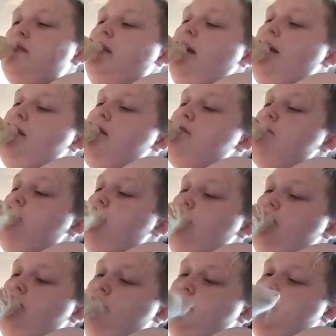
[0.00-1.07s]
Thank you.
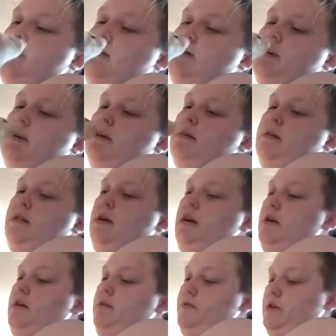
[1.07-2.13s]

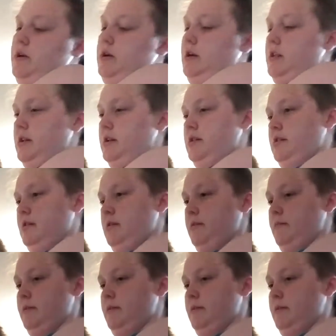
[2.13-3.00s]
Thank you for kisses.